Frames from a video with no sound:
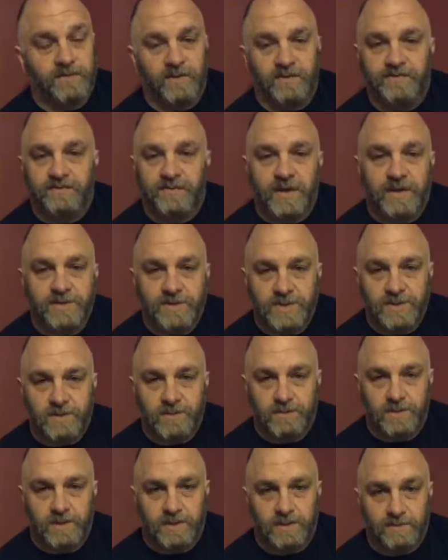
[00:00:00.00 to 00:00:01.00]
that offends
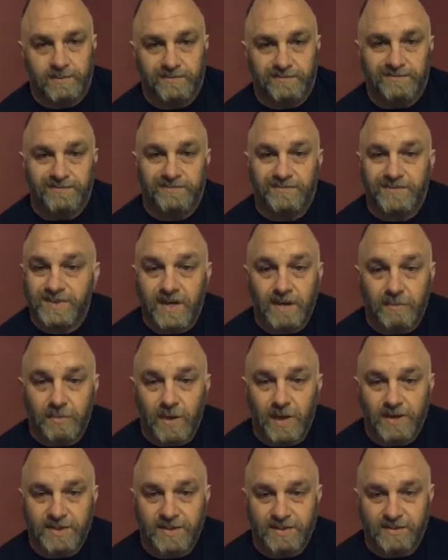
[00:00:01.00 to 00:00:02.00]
you, then
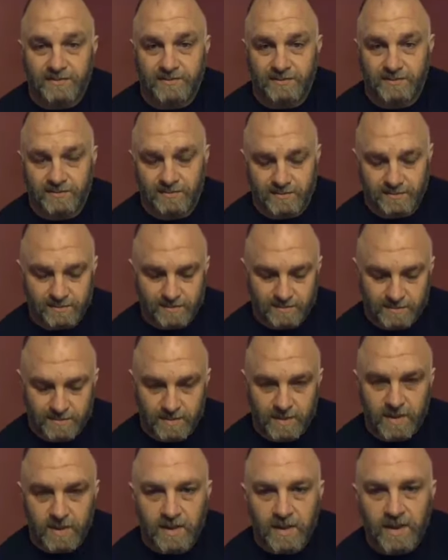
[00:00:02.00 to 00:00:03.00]
stop watching.
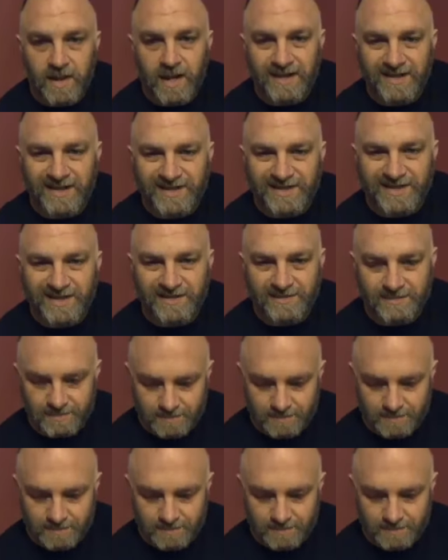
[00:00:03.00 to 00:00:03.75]
Hi, Lisa.